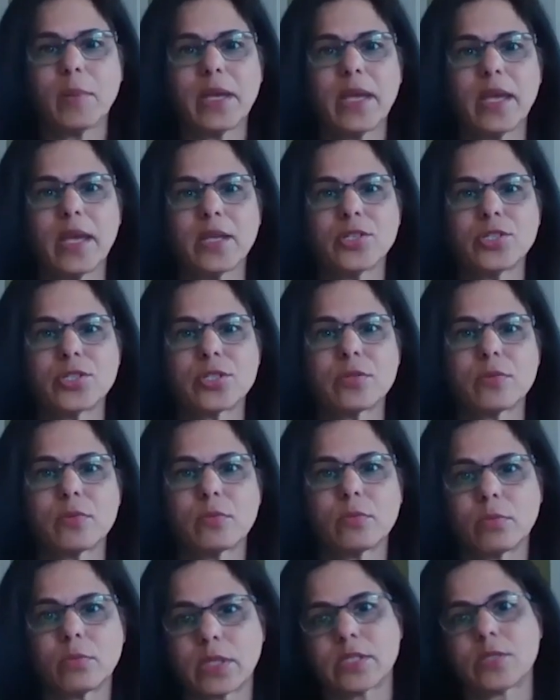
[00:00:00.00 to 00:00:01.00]
engaged
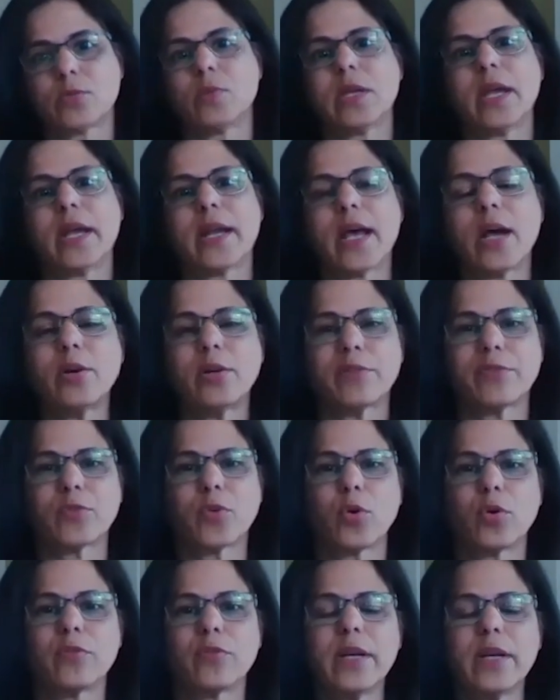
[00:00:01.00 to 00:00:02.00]
once we get out of
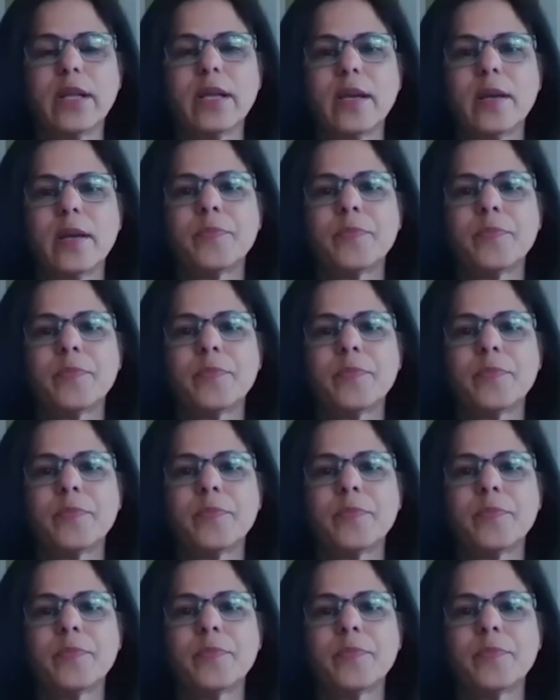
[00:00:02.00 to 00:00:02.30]
COVID?